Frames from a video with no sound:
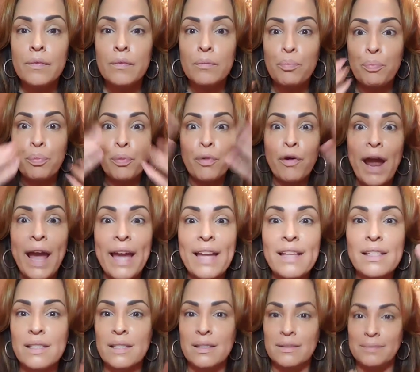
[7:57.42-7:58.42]

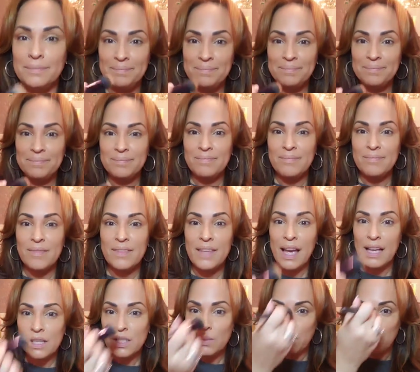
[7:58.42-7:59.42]
bright.
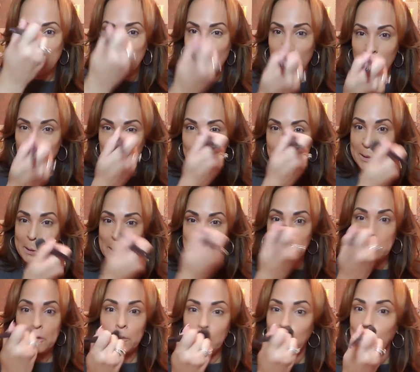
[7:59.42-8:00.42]
That's what the orange
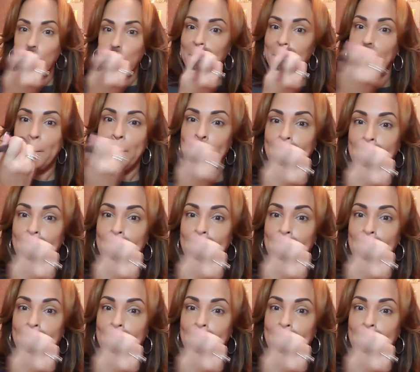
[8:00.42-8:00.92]
is for.